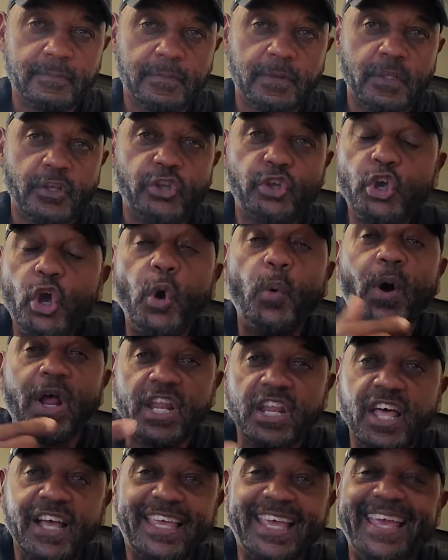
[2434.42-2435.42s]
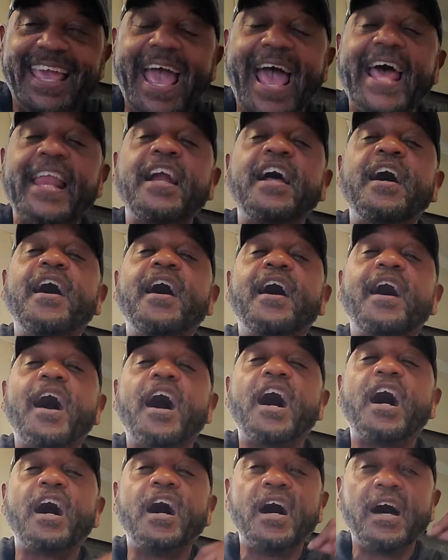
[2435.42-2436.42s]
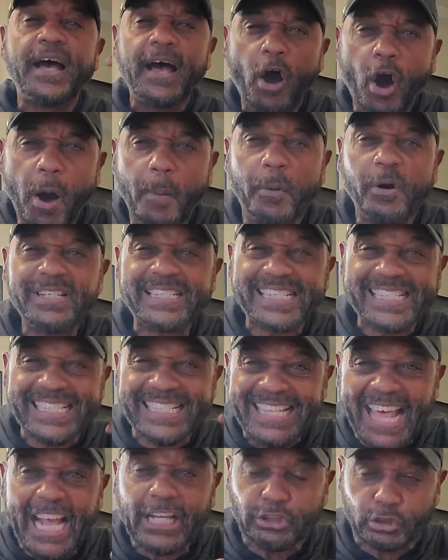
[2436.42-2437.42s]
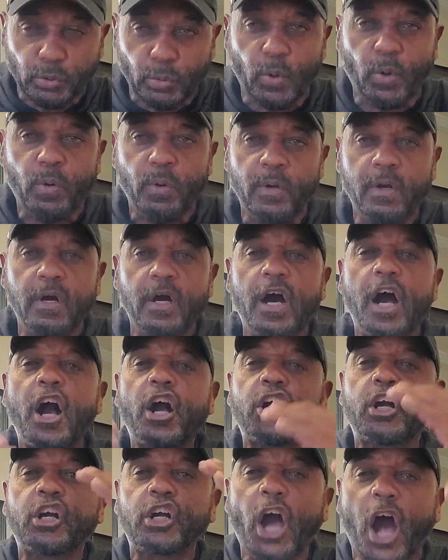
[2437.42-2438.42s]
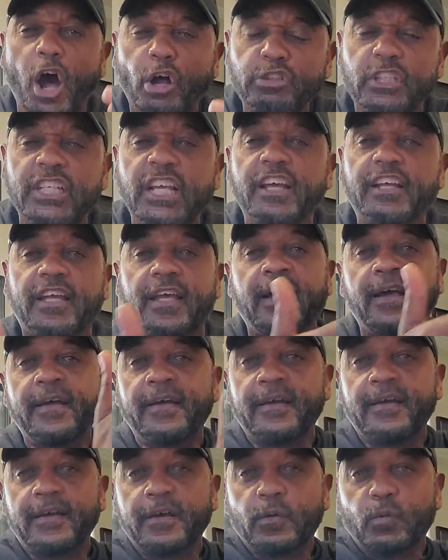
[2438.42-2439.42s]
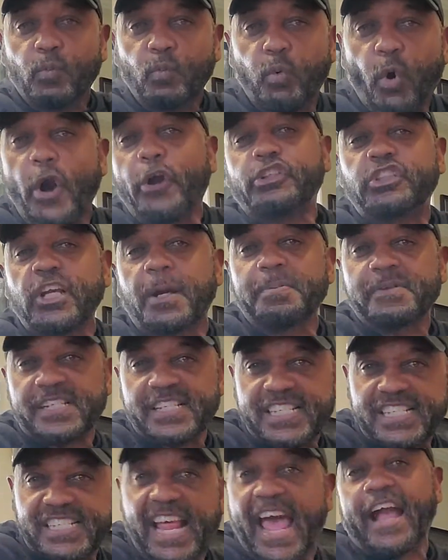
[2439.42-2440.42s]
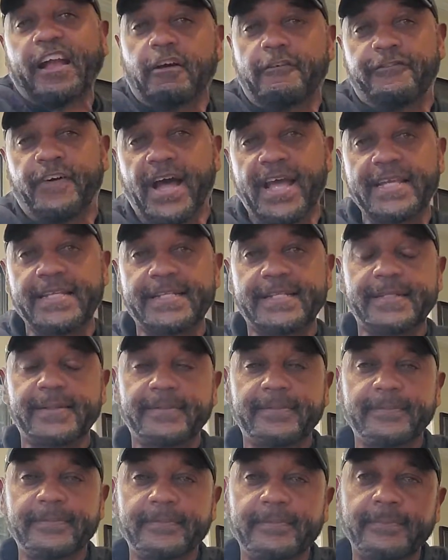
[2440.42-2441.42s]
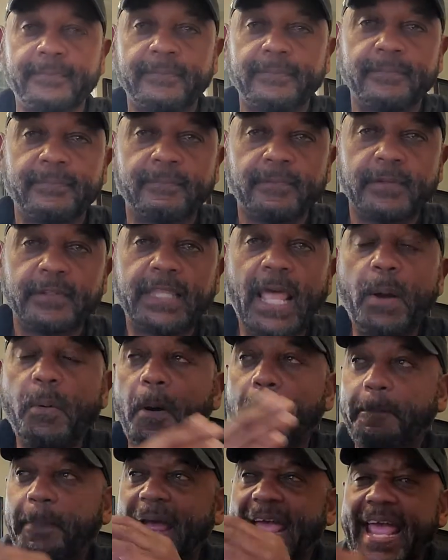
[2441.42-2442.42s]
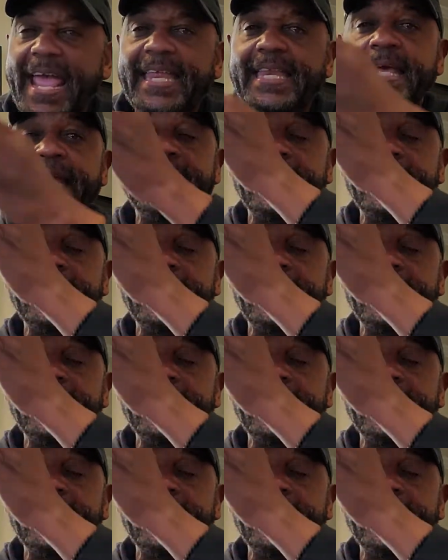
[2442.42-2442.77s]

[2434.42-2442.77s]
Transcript: You were looking at a homosexual occultic worship sacrifice. They were paying